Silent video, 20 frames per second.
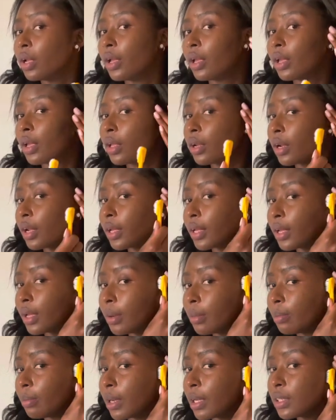And I
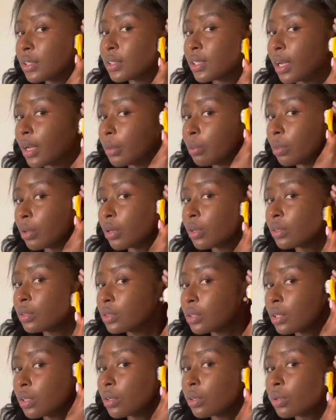get my sideburns
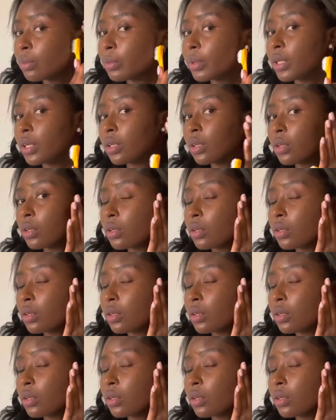a little bit.